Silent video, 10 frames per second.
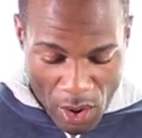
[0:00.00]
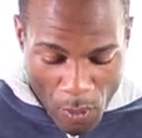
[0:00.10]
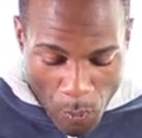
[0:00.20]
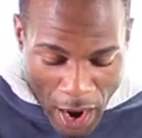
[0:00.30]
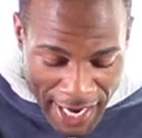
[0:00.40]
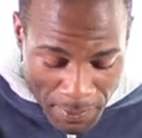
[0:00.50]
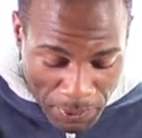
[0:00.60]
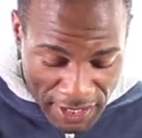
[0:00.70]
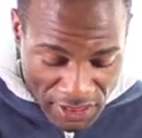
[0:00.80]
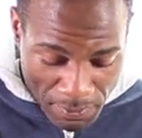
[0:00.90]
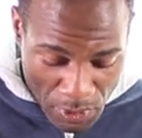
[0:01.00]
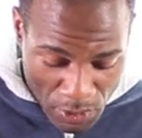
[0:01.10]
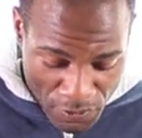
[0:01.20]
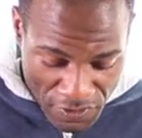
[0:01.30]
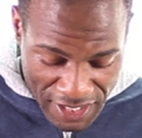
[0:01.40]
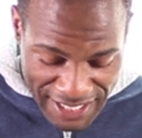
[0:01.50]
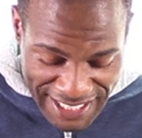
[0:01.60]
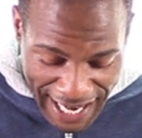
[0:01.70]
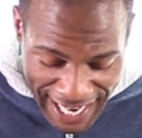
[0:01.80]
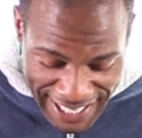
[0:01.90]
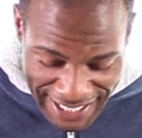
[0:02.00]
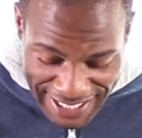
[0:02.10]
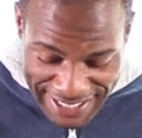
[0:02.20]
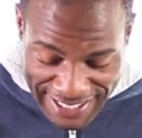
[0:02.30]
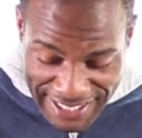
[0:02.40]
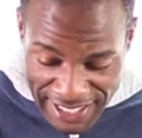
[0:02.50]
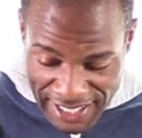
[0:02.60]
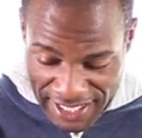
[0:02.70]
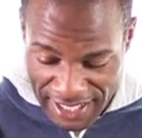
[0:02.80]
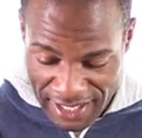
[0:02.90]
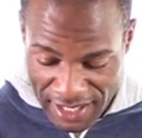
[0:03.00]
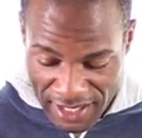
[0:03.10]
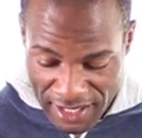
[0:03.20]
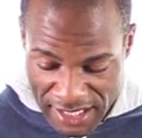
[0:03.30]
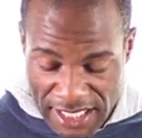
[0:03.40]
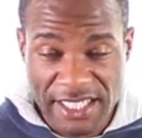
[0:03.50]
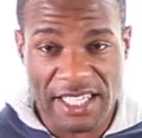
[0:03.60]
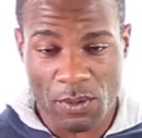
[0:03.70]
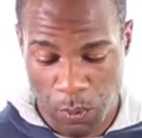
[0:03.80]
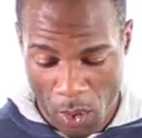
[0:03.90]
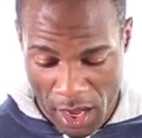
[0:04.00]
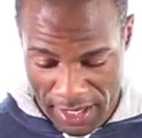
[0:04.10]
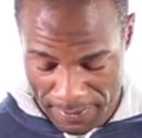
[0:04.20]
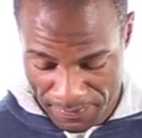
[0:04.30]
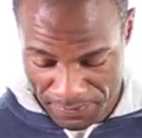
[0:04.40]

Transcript: White played the move knight c to d1.